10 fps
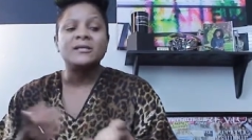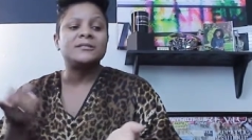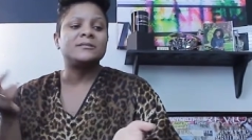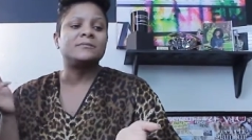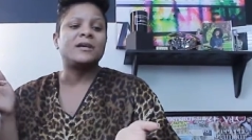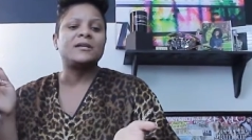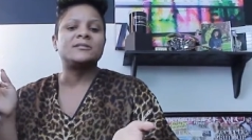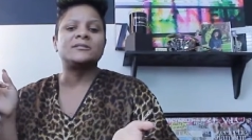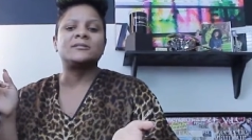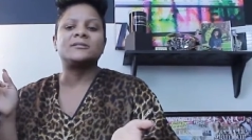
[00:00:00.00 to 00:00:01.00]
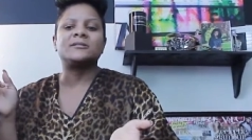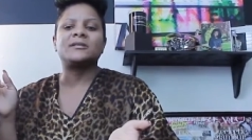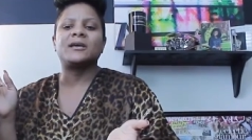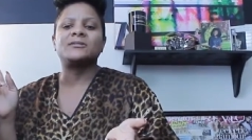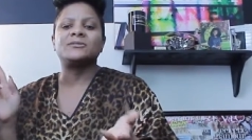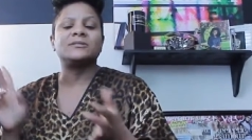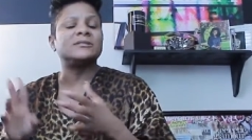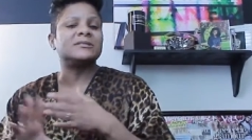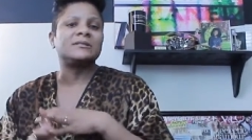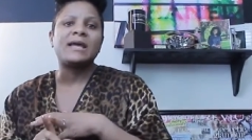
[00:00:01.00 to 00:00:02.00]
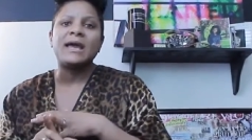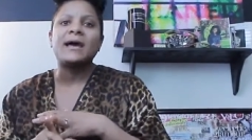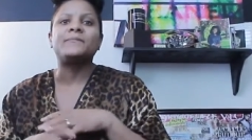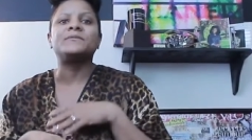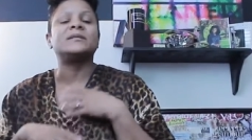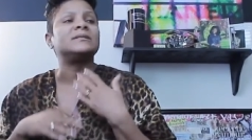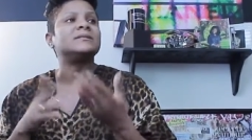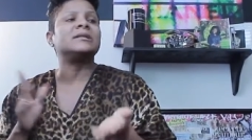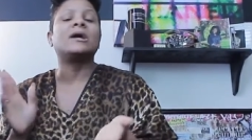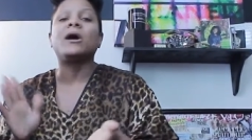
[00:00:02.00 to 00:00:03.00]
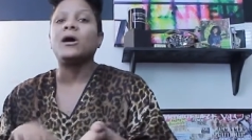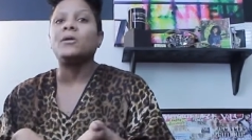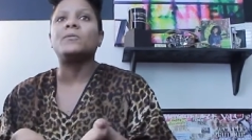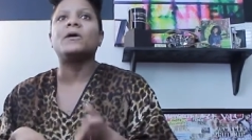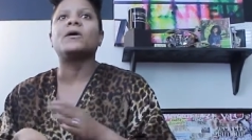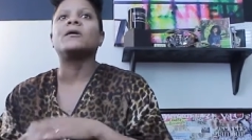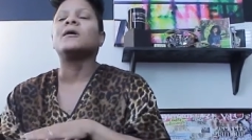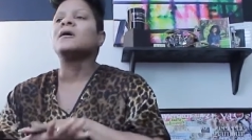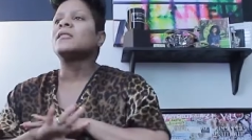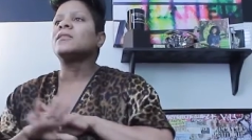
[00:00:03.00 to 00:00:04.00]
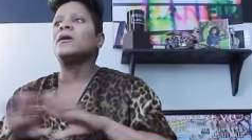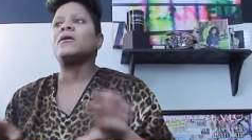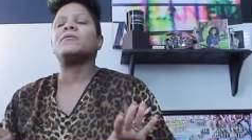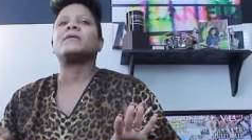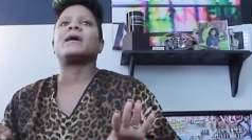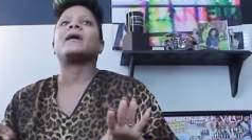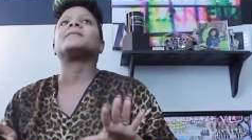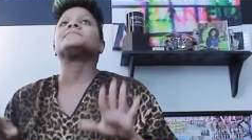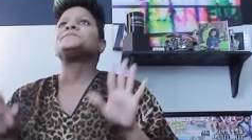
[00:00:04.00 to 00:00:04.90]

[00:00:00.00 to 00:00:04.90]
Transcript: She made sure that, you know, they took naps, they did their homework, the whole nine.